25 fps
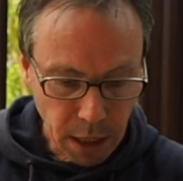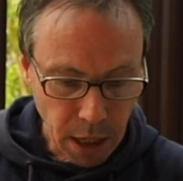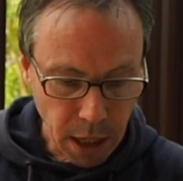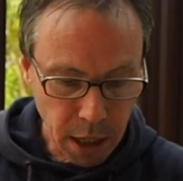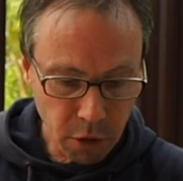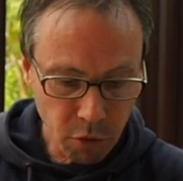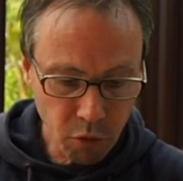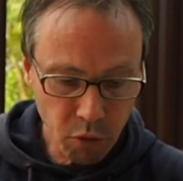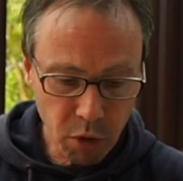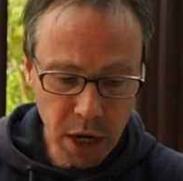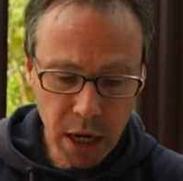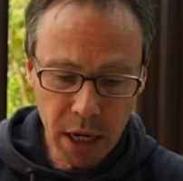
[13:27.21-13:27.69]

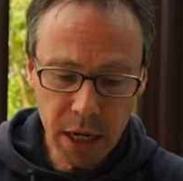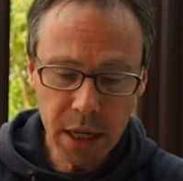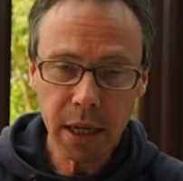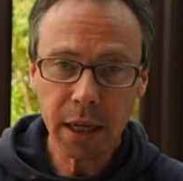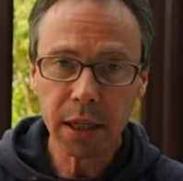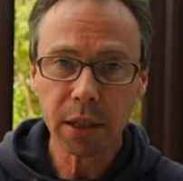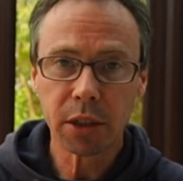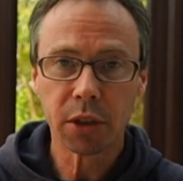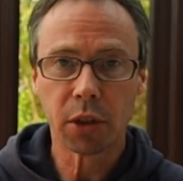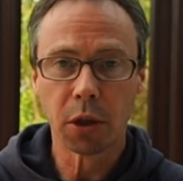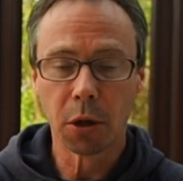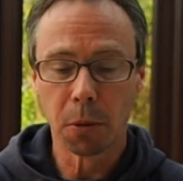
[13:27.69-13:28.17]
it really
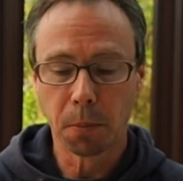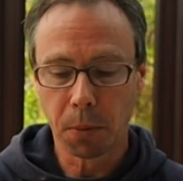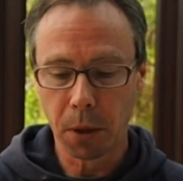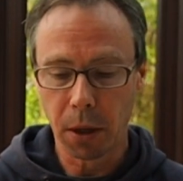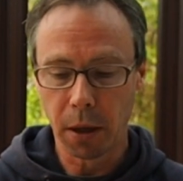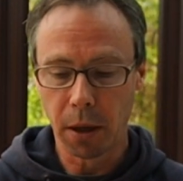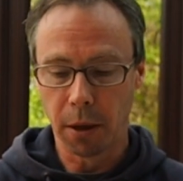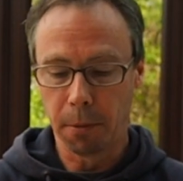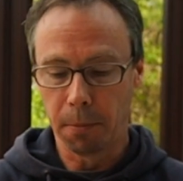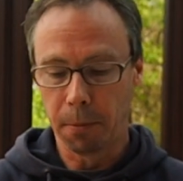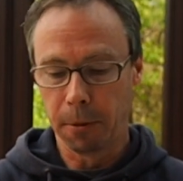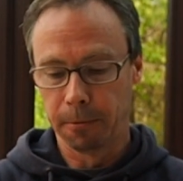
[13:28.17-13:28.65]
is
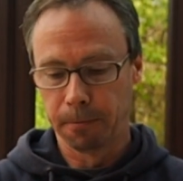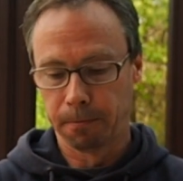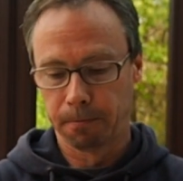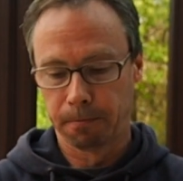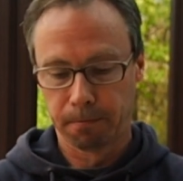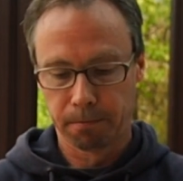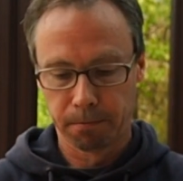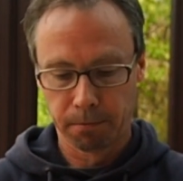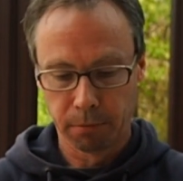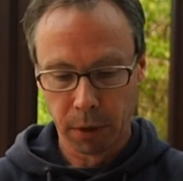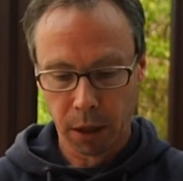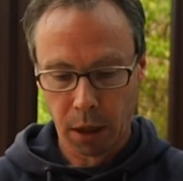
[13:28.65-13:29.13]
superb.
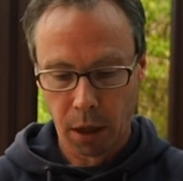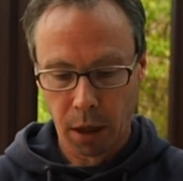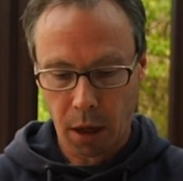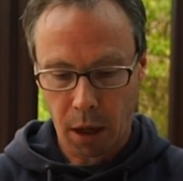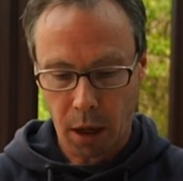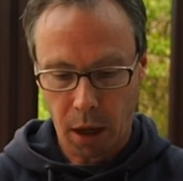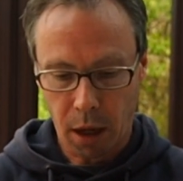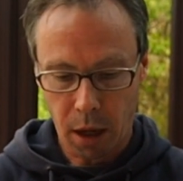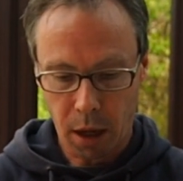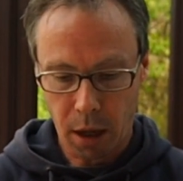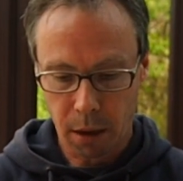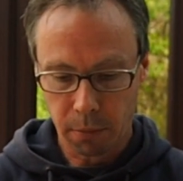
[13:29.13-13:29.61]

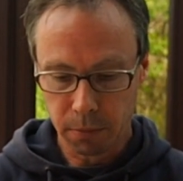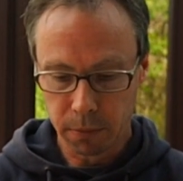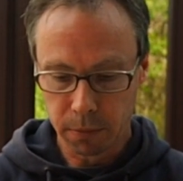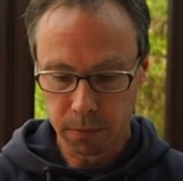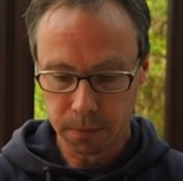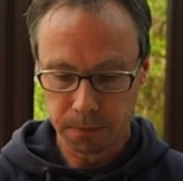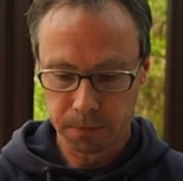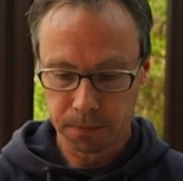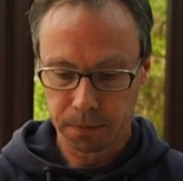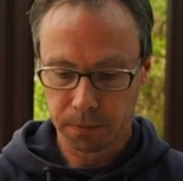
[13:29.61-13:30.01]
I